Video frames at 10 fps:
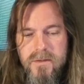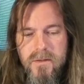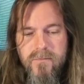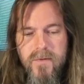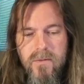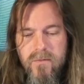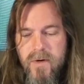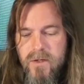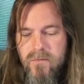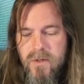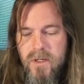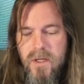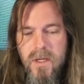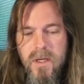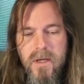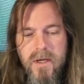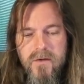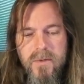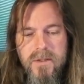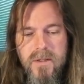and found directory as
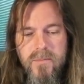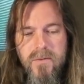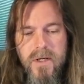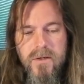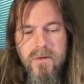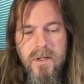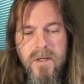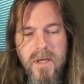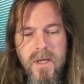my temp directory,